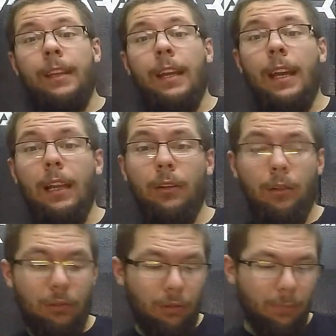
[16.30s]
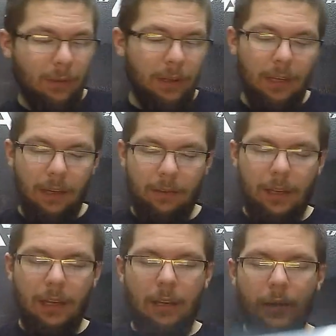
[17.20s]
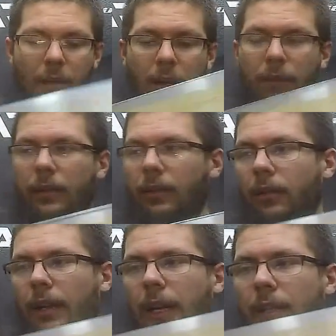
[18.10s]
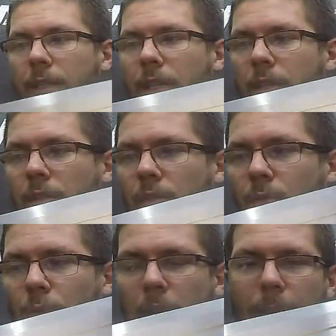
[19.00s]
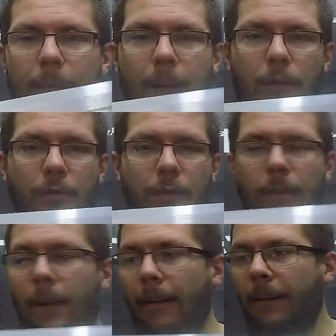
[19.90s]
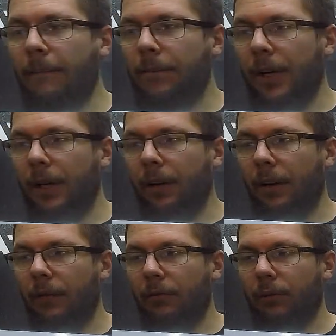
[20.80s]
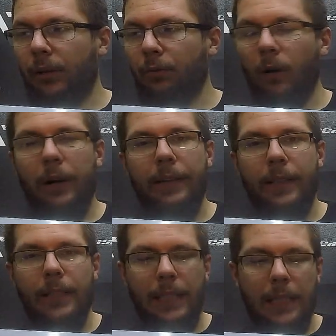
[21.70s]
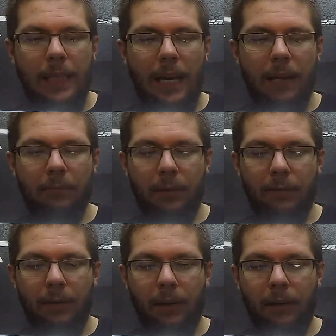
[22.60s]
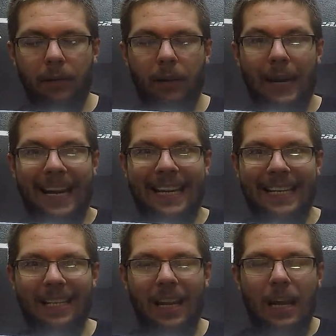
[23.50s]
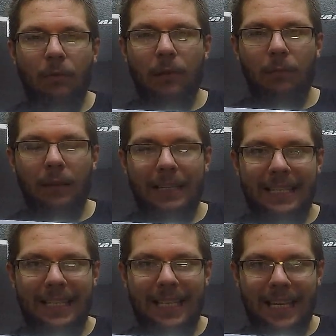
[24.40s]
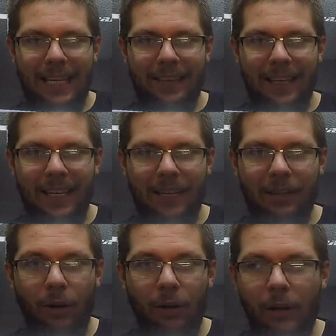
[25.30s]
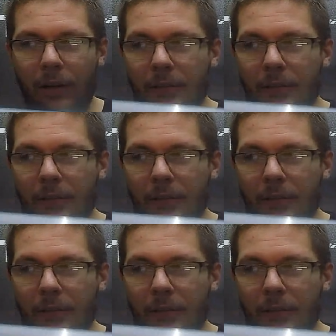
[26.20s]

YouTube, I have here Avatar ATU-1500.1D amplifier, and we'll be seeing the internals